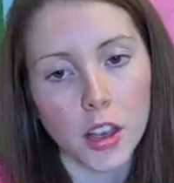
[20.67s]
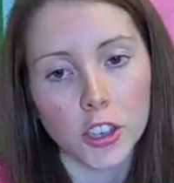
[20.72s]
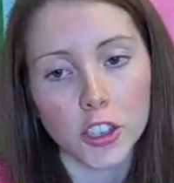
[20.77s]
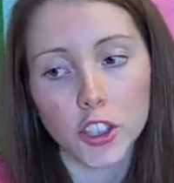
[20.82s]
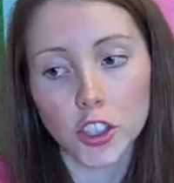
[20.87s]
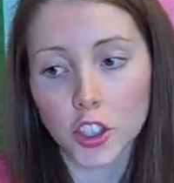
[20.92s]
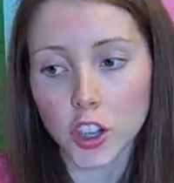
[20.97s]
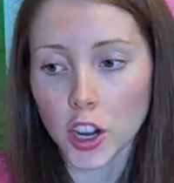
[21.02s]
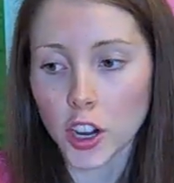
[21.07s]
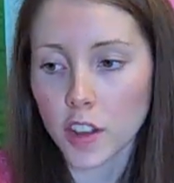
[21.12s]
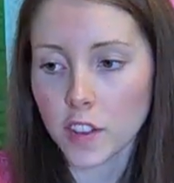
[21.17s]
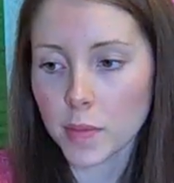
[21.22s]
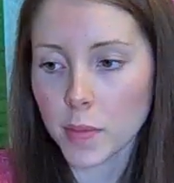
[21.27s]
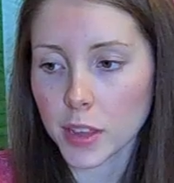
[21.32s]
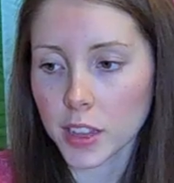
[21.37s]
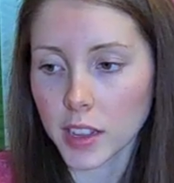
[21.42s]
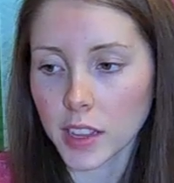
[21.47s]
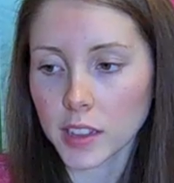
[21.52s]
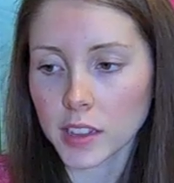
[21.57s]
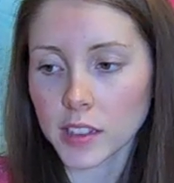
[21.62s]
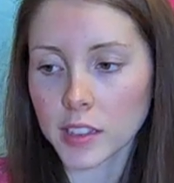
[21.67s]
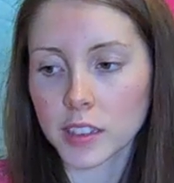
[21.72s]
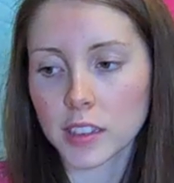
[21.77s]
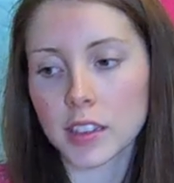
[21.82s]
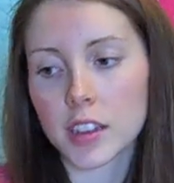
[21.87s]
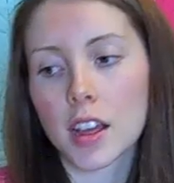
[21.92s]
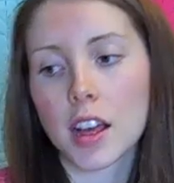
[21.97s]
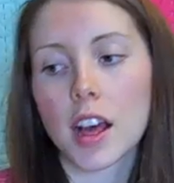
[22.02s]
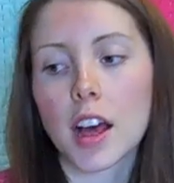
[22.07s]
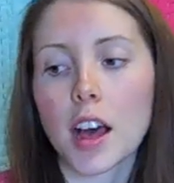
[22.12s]
To start off my
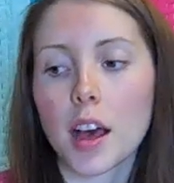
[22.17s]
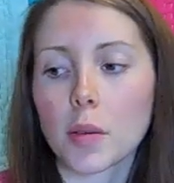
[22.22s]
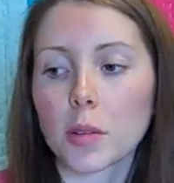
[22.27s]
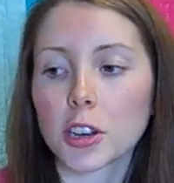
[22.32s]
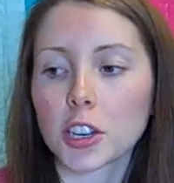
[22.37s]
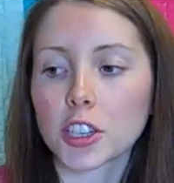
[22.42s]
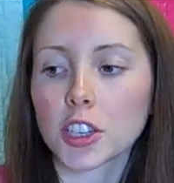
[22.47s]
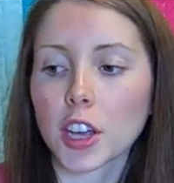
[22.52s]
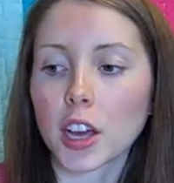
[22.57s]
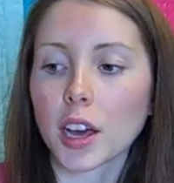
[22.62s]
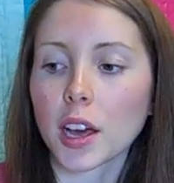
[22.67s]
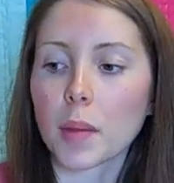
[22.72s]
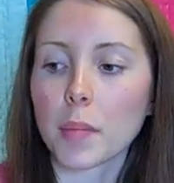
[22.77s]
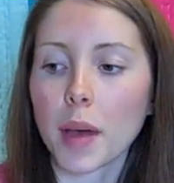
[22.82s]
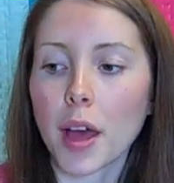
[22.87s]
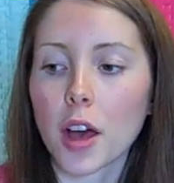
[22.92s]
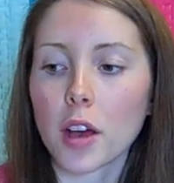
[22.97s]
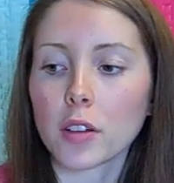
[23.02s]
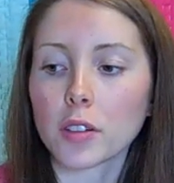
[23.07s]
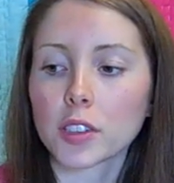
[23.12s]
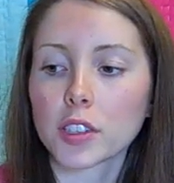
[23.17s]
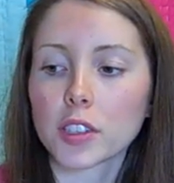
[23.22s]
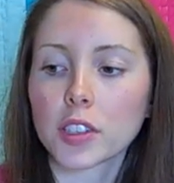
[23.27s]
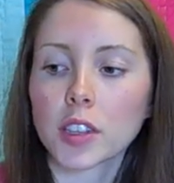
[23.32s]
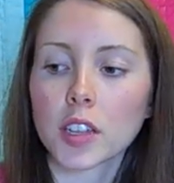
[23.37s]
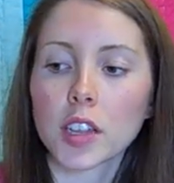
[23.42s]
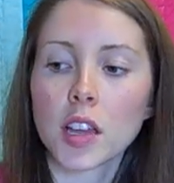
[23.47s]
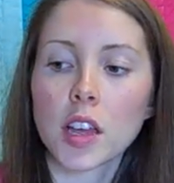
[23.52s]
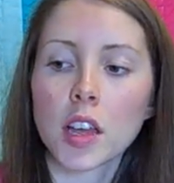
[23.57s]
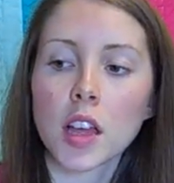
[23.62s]
list, I want to talk about
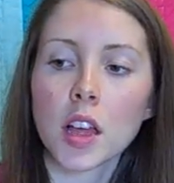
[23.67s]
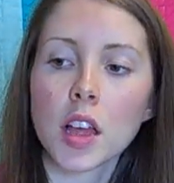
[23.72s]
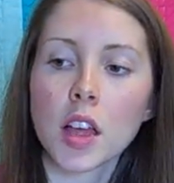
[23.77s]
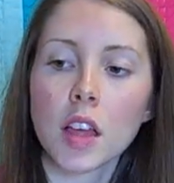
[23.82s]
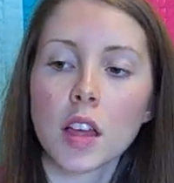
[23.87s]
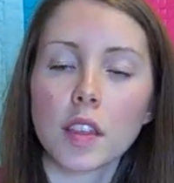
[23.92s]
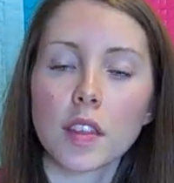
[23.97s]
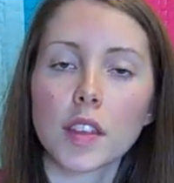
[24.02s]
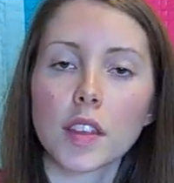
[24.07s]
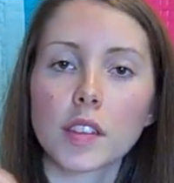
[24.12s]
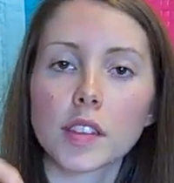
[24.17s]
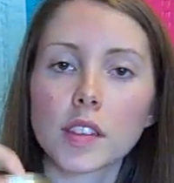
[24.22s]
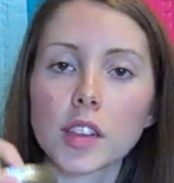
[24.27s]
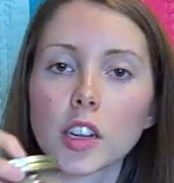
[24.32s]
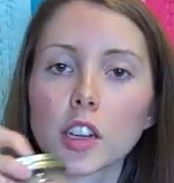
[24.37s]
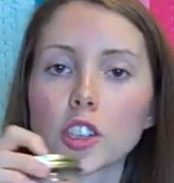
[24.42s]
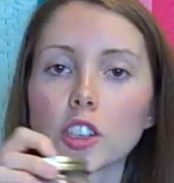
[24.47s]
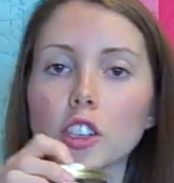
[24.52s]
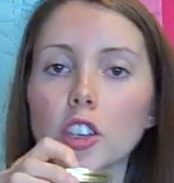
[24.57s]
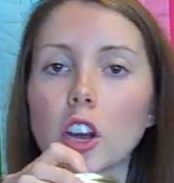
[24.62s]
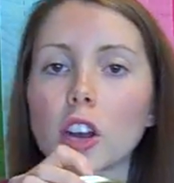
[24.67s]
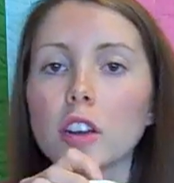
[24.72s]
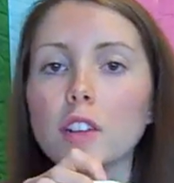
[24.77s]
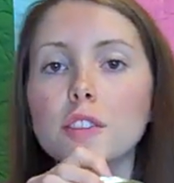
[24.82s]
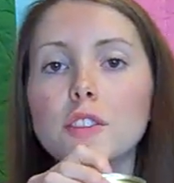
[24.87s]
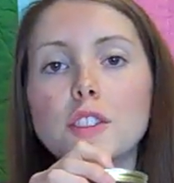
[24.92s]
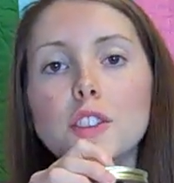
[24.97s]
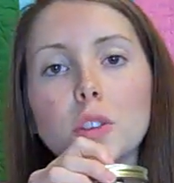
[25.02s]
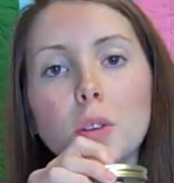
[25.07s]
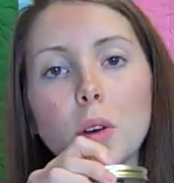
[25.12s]
this little jar
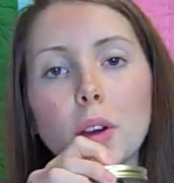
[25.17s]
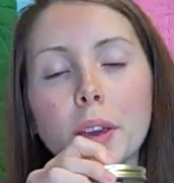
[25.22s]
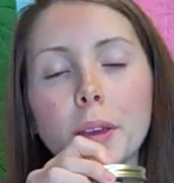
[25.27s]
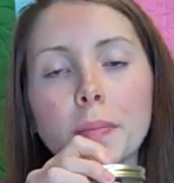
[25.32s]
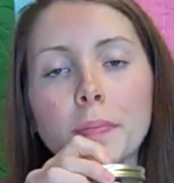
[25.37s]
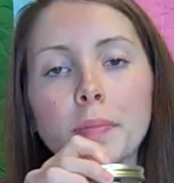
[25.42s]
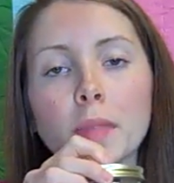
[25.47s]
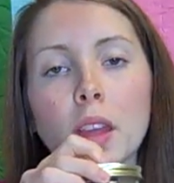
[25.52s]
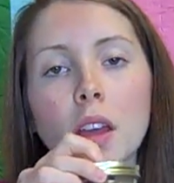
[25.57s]
of joy.